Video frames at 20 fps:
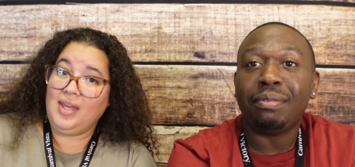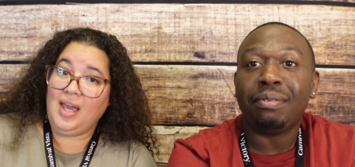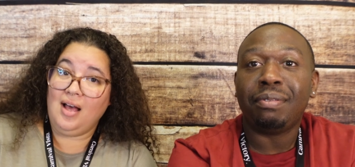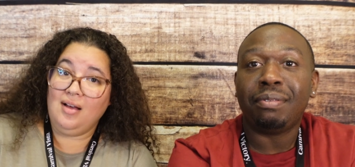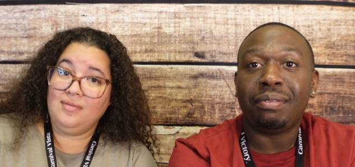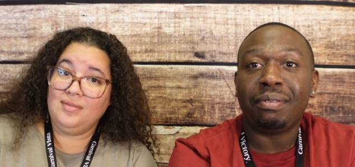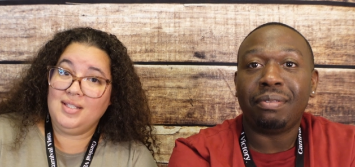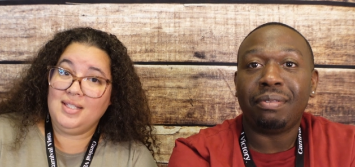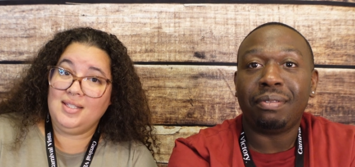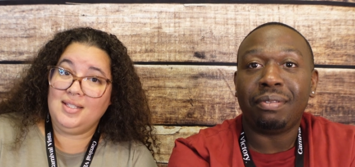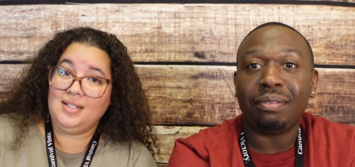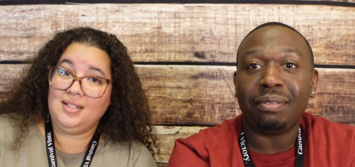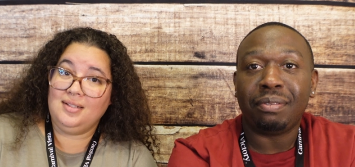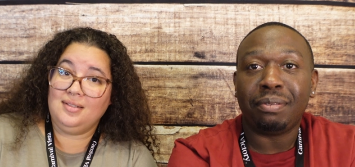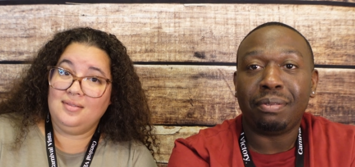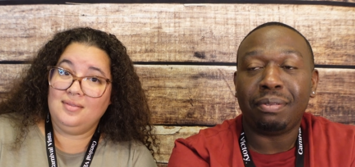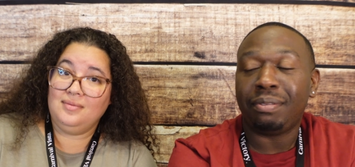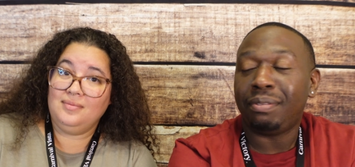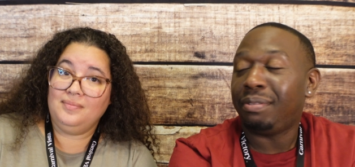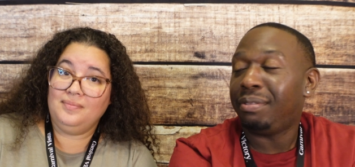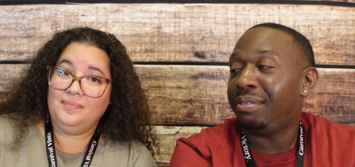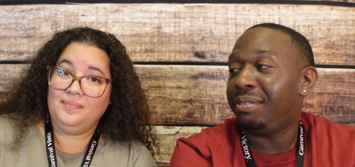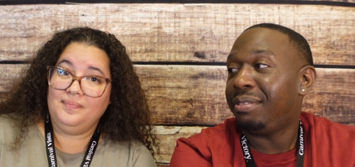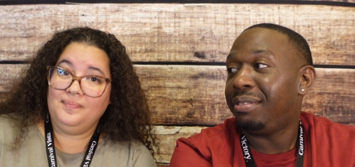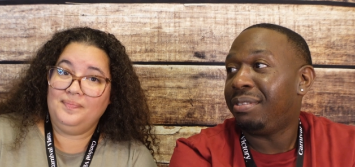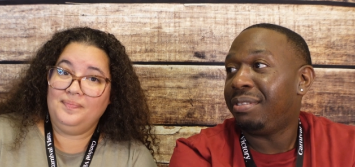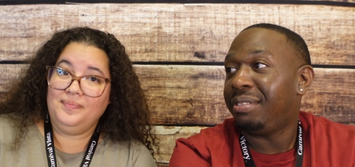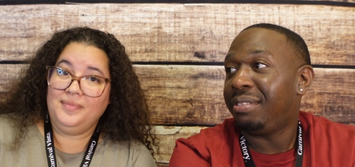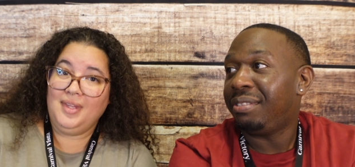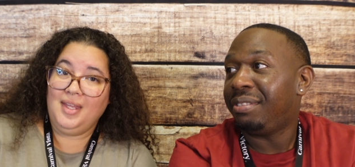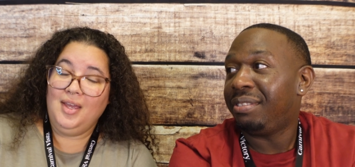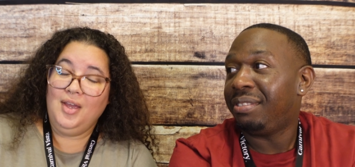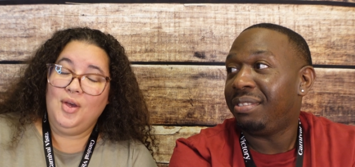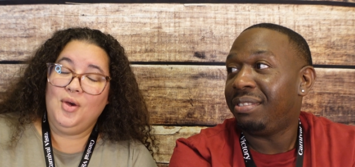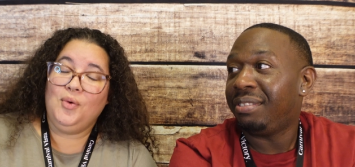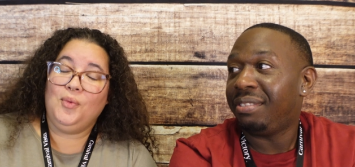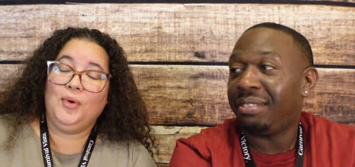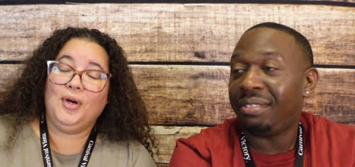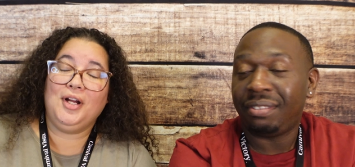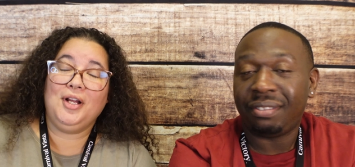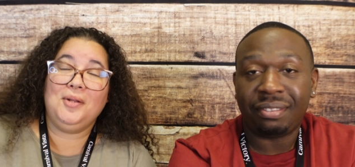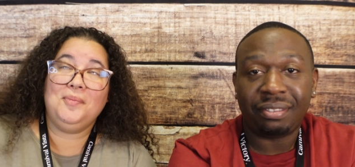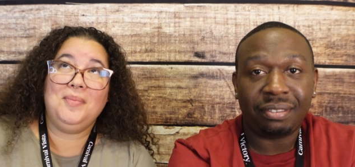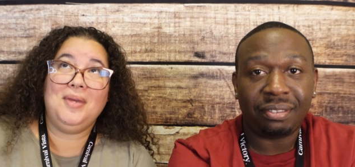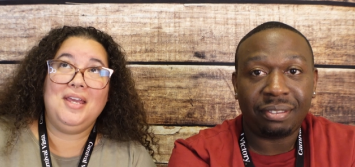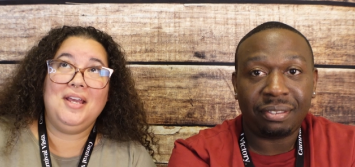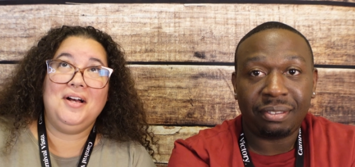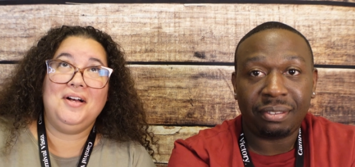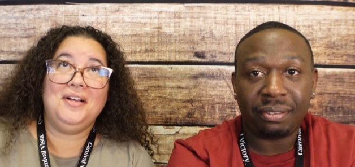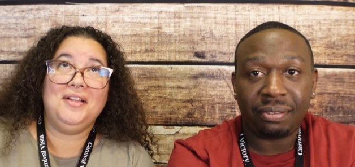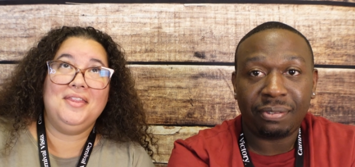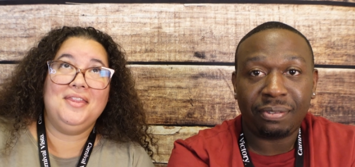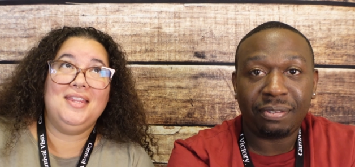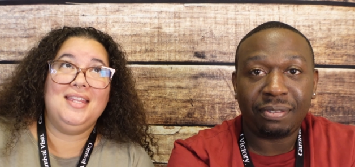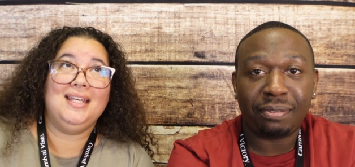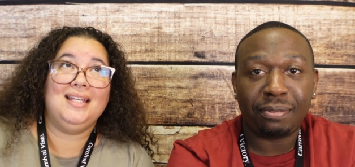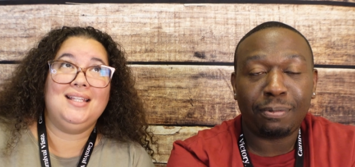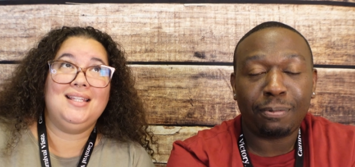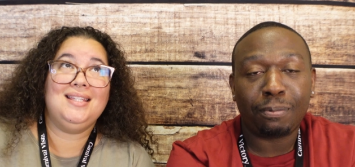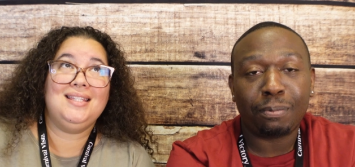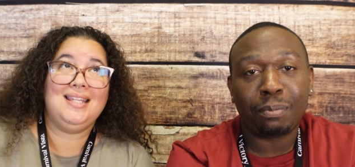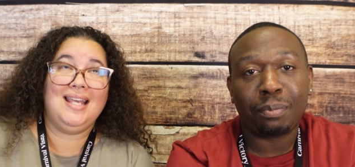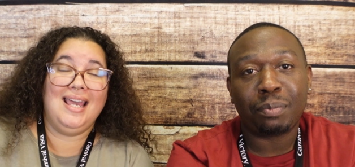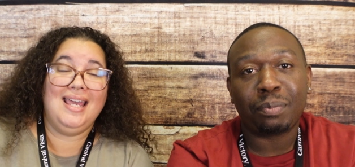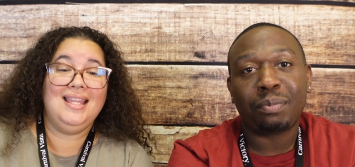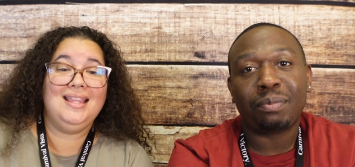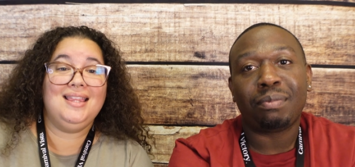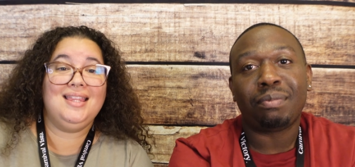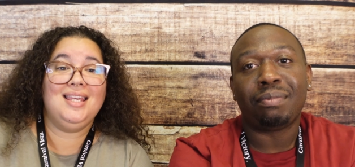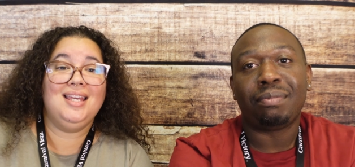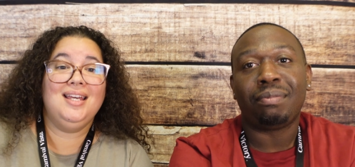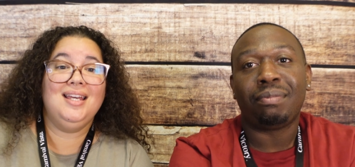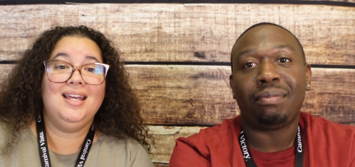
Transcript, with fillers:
Speaker 1: Galveston. We're gonna be on the 10th